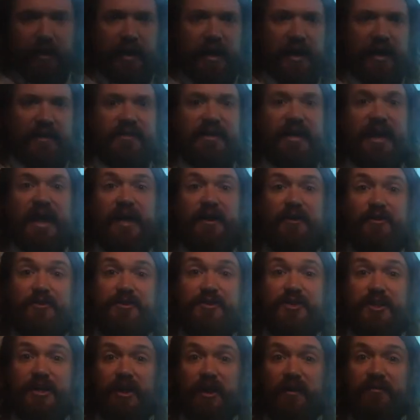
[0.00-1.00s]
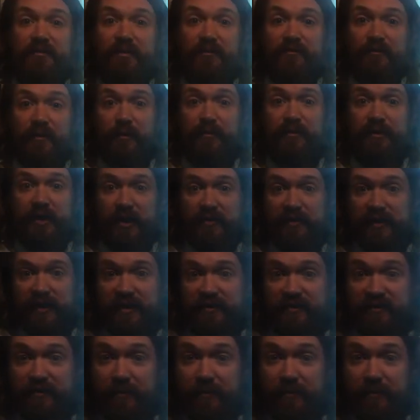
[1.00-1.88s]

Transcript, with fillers: And the energy of the photon that is